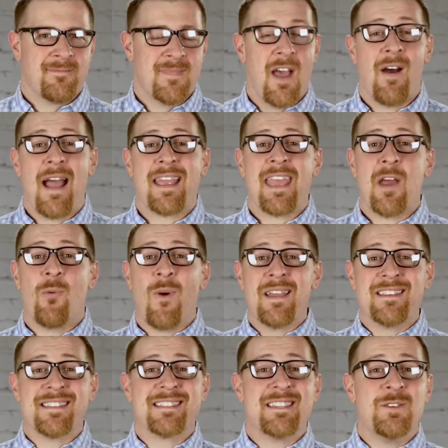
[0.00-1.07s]
Now, I can't
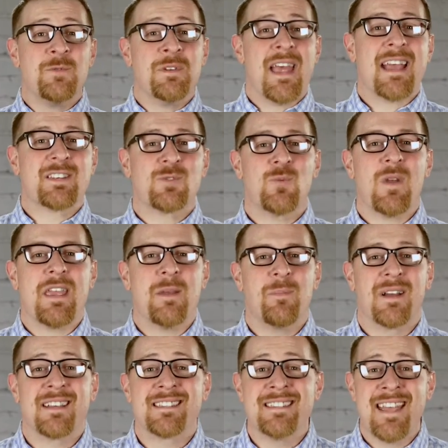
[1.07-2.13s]
wait to see you next week
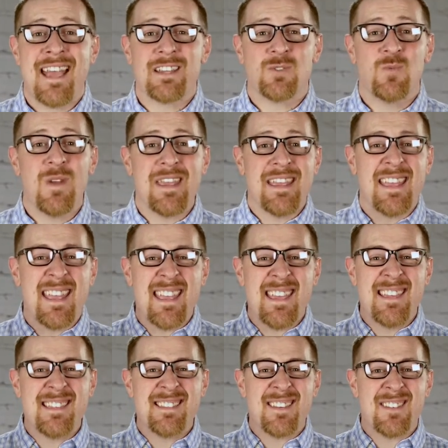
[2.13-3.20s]
because next week
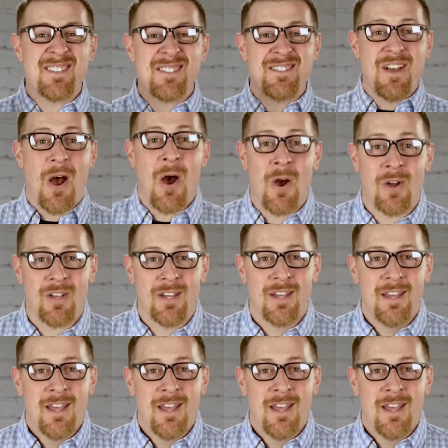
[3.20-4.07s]
is Zonk.